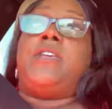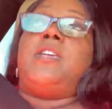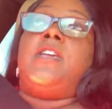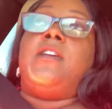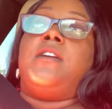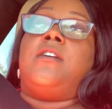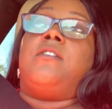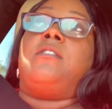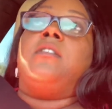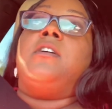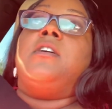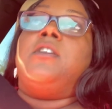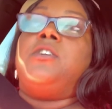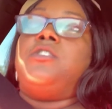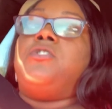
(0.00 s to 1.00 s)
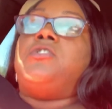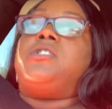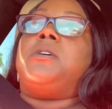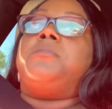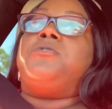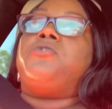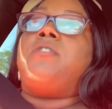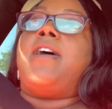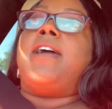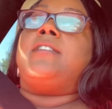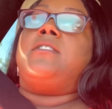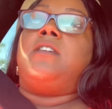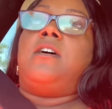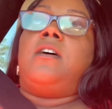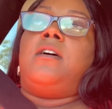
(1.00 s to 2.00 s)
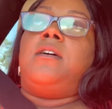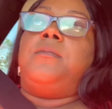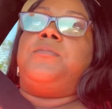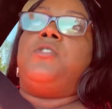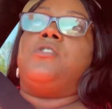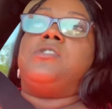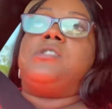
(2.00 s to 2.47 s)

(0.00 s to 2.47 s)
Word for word: year, you subtract um, your